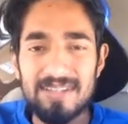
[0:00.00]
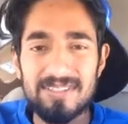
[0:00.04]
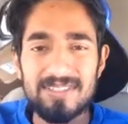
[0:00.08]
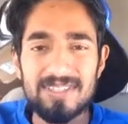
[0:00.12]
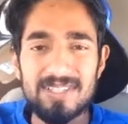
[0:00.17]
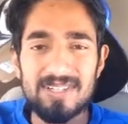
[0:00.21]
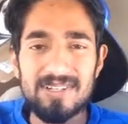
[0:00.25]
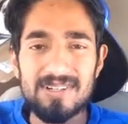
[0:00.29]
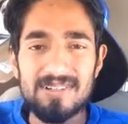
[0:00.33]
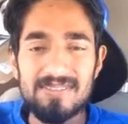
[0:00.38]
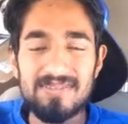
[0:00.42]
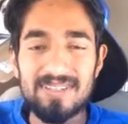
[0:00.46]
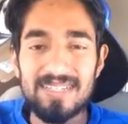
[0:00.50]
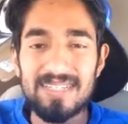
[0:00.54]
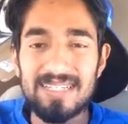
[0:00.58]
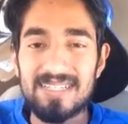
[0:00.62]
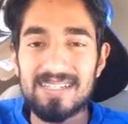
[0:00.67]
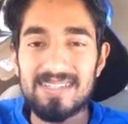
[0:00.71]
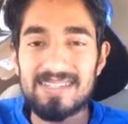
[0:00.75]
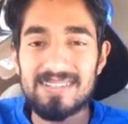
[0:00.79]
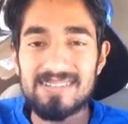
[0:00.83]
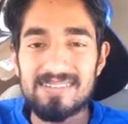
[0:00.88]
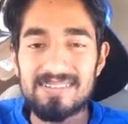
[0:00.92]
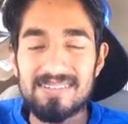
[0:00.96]
show a
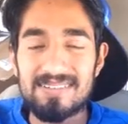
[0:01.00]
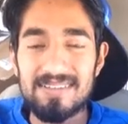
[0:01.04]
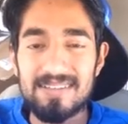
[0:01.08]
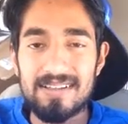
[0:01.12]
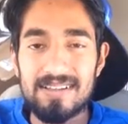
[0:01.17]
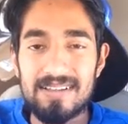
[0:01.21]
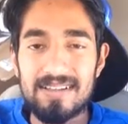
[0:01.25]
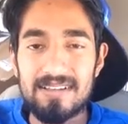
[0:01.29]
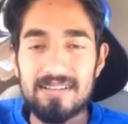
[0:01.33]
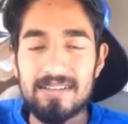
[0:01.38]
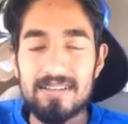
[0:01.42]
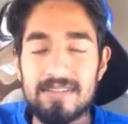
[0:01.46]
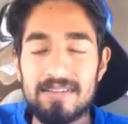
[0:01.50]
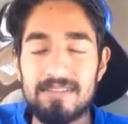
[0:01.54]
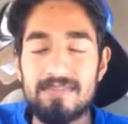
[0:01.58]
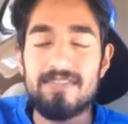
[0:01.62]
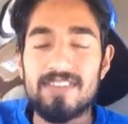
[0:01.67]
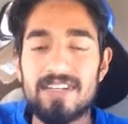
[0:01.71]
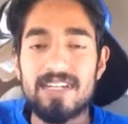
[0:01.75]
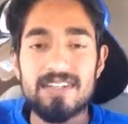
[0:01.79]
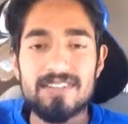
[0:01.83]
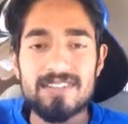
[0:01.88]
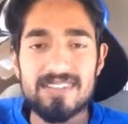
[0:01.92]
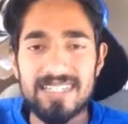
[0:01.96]
video,
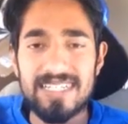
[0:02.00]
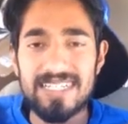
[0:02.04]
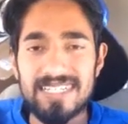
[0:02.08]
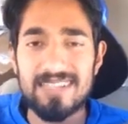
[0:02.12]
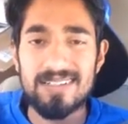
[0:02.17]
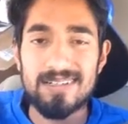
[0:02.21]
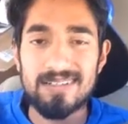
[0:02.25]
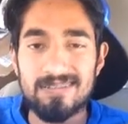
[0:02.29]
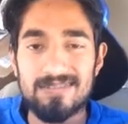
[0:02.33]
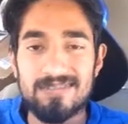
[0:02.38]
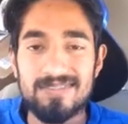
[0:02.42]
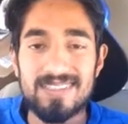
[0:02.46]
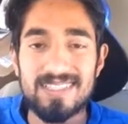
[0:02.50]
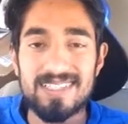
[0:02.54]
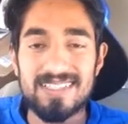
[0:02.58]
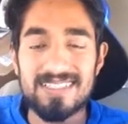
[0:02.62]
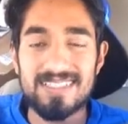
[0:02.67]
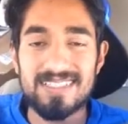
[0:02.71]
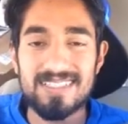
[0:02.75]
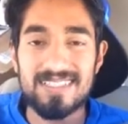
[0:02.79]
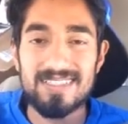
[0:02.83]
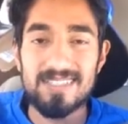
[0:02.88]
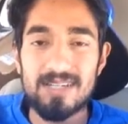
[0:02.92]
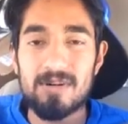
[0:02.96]
videos later of
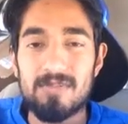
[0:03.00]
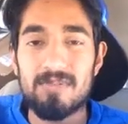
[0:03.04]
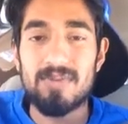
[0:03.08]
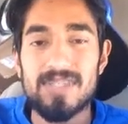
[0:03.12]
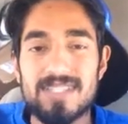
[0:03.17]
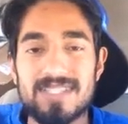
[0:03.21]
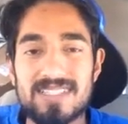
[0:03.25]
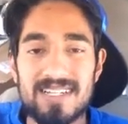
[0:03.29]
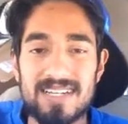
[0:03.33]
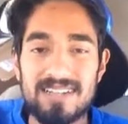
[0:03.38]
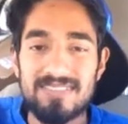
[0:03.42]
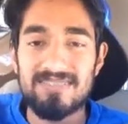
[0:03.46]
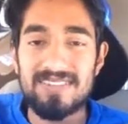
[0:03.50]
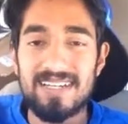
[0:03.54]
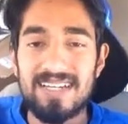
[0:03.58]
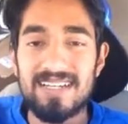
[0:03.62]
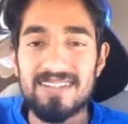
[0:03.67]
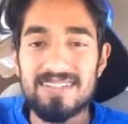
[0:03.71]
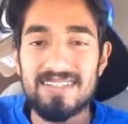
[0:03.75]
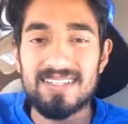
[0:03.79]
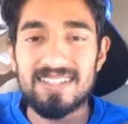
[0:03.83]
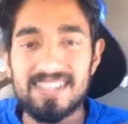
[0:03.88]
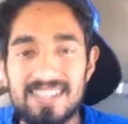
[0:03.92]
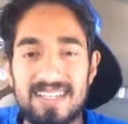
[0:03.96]
just the dope ones that I
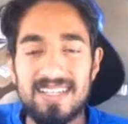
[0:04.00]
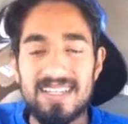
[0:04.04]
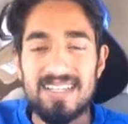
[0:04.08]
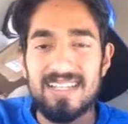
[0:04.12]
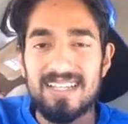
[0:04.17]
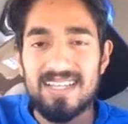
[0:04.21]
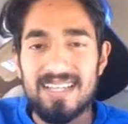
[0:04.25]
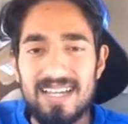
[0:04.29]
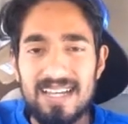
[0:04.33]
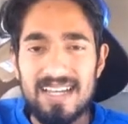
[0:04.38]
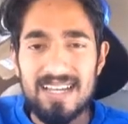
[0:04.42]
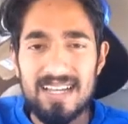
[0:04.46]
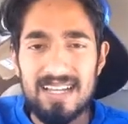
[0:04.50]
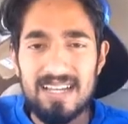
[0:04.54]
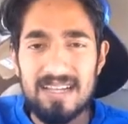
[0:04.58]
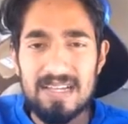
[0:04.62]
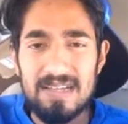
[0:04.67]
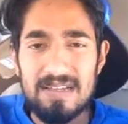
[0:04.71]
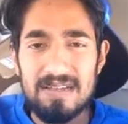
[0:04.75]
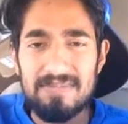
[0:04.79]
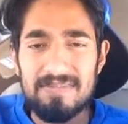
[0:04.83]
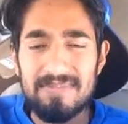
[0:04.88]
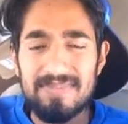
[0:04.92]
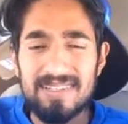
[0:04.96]
found.
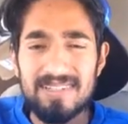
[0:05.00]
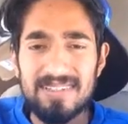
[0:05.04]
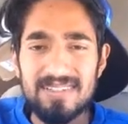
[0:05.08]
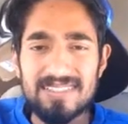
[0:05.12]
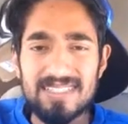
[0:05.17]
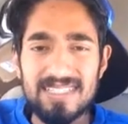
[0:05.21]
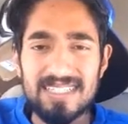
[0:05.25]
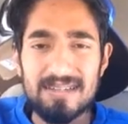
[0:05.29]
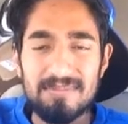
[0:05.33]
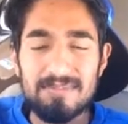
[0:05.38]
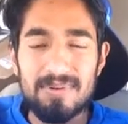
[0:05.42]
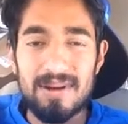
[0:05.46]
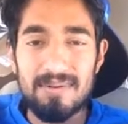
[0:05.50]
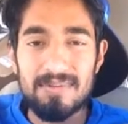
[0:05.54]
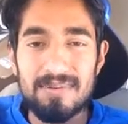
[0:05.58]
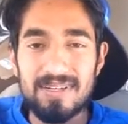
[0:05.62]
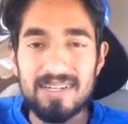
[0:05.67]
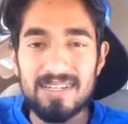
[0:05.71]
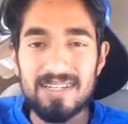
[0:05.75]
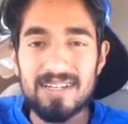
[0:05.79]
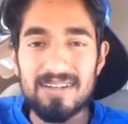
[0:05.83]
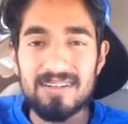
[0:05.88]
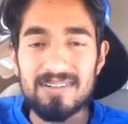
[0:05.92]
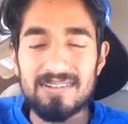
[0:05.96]
It looks like I'm probably
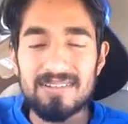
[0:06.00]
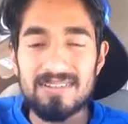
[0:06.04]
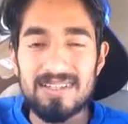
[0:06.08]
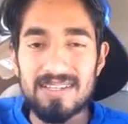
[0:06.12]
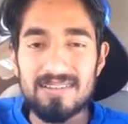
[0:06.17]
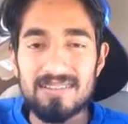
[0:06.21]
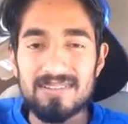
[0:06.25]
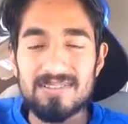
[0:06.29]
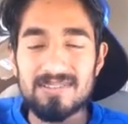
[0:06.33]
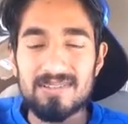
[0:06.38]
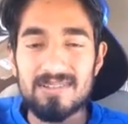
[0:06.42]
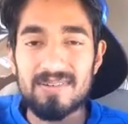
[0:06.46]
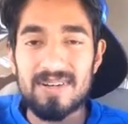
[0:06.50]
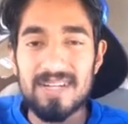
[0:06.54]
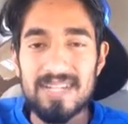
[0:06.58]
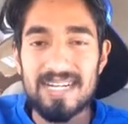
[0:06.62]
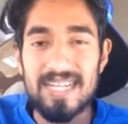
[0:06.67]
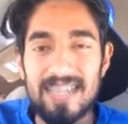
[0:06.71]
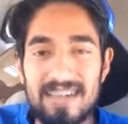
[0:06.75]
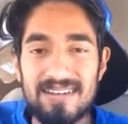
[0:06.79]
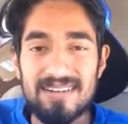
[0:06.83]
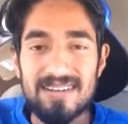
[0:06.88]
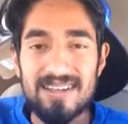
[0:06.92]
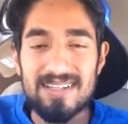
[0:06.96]
gonna go to another store right
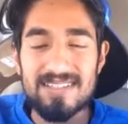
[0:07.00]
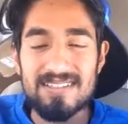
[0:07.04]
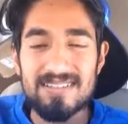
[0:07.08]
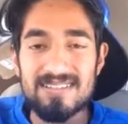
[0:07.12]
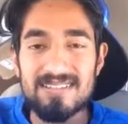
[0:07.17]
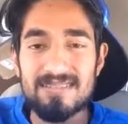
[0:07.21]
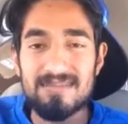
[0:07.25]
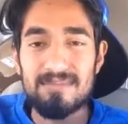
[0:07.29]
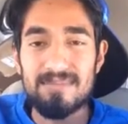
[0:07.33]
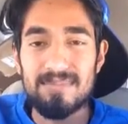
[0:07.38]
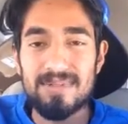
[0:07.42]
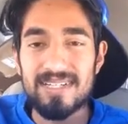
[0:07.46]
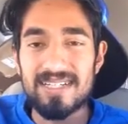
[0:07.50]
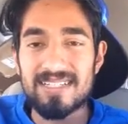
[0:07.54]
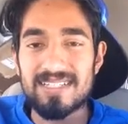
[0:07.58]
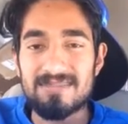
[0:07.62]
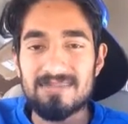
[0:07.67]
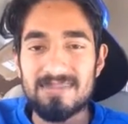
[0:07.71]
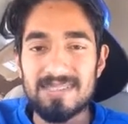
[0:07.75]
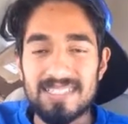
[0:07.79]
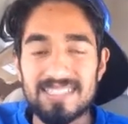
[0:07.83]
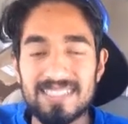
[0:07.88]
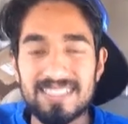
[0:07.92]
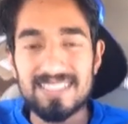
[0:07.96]
now to hustle some books
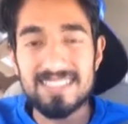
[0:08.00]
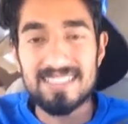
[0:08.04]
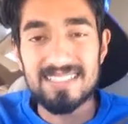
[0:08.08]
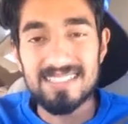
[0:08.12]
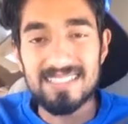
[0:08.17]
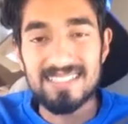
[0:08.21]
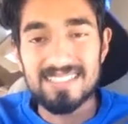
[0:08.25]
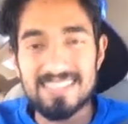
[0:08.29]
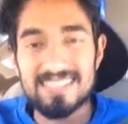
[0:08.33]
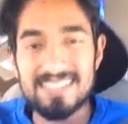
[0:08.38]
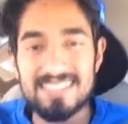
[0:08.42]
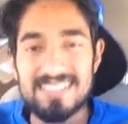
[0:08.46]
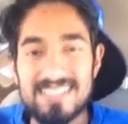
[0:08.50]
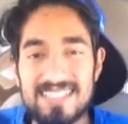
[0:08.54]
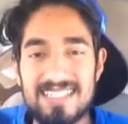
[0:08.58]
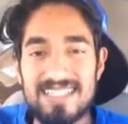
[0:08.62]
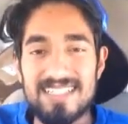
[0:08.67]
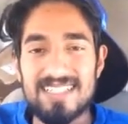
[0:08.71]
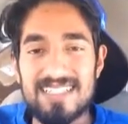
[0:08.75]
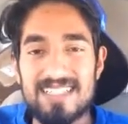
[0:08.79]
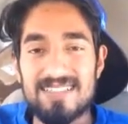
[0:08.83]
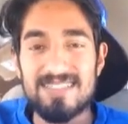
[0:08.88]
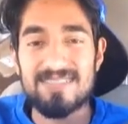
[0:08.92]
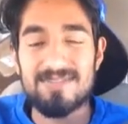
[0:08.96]
because this
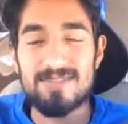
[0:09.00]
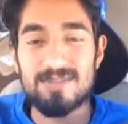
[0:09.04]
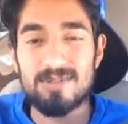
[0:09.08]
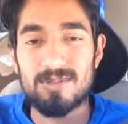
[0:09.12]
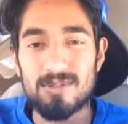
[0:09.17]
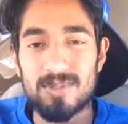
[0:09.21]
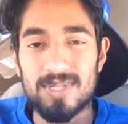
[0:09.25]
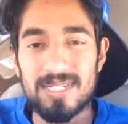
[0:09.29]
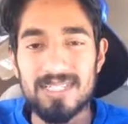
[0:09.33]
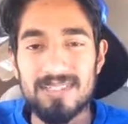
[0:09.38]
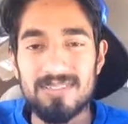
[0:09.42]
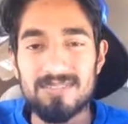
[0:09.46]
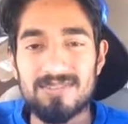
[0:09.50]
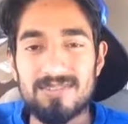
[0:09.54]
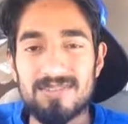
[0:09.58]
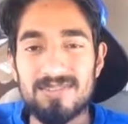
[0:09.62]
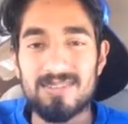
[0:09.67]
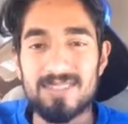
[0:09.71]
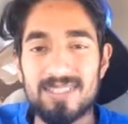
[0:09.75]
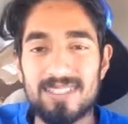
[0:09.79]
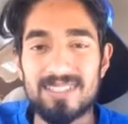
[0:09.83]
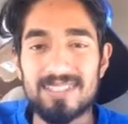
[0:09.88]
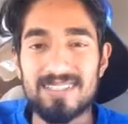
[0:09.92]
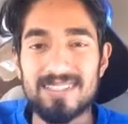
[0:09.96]
shit is for real, for
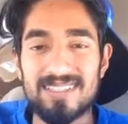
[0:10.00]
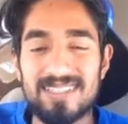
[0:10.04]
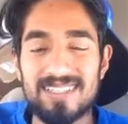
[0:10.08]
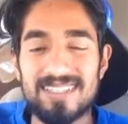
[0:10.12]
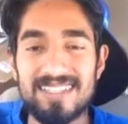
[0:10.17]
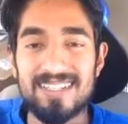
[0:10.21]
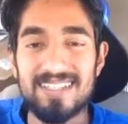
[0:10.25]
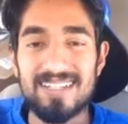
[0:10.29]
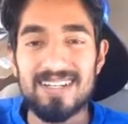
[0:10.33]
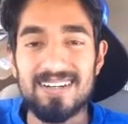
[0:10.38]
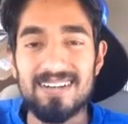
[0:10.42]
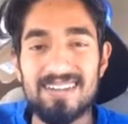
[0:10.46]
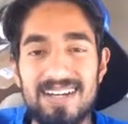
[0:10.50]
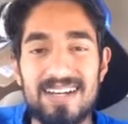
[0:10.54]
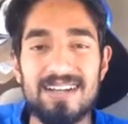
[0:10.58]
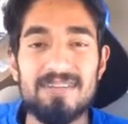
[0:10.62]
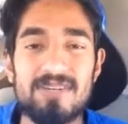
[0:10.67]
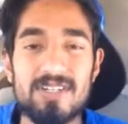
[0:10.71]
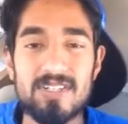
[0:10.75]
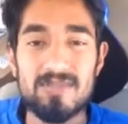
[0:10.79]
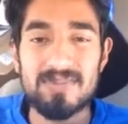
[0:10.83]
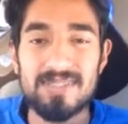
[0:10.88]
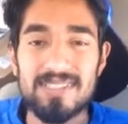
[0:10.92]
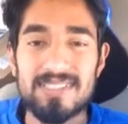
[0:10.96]
real. Alright,
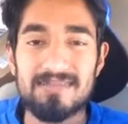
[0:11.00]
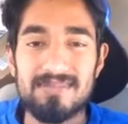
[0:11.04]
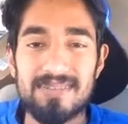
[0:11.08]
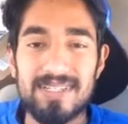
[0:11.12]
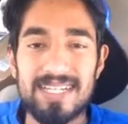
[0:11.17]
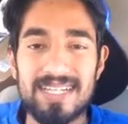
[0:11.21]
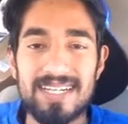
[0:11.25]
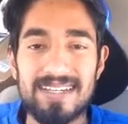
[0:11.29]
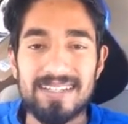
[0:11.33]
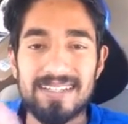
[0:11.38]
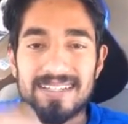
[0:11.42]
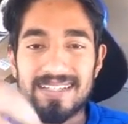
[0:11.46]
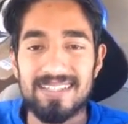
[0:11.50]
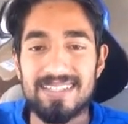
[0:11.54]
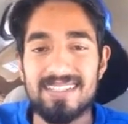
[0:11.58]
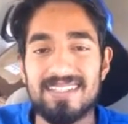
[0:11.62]
wish me some luck.